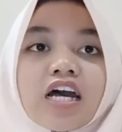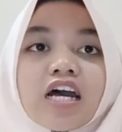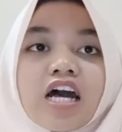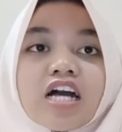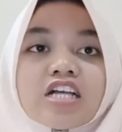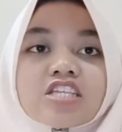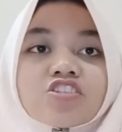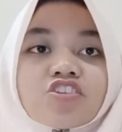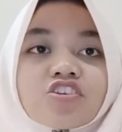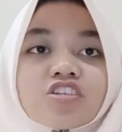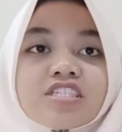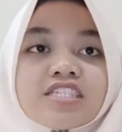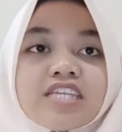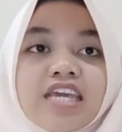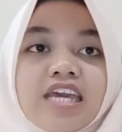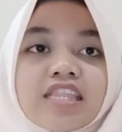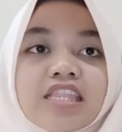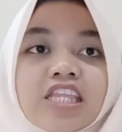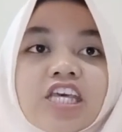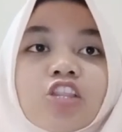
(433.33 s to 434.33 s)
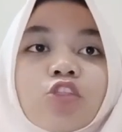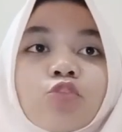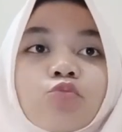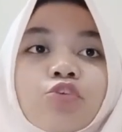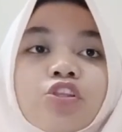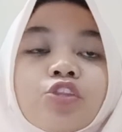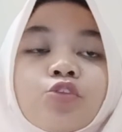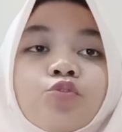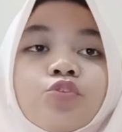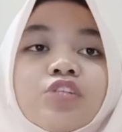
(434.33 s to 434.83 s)
associated
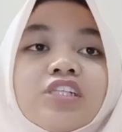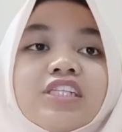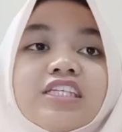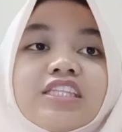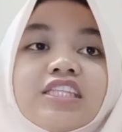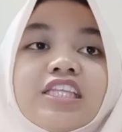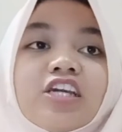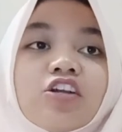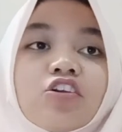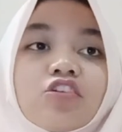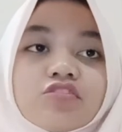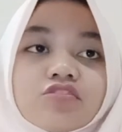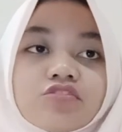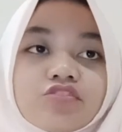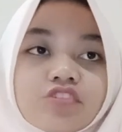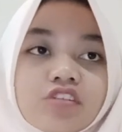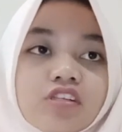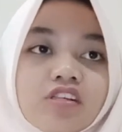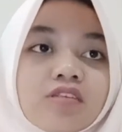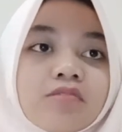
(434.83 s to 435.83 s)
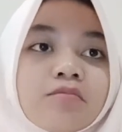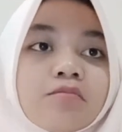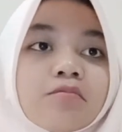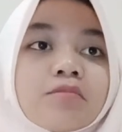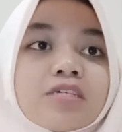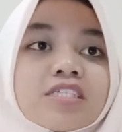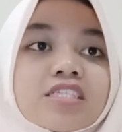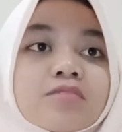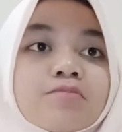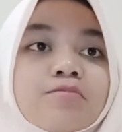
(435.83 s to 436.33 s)
with quality control
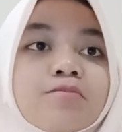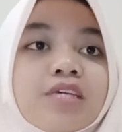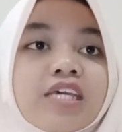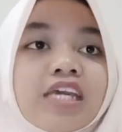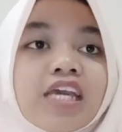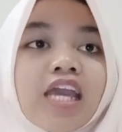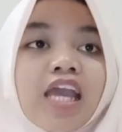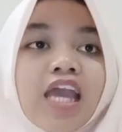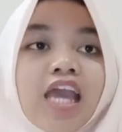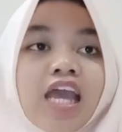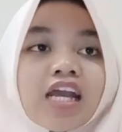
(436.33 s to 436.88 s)
must be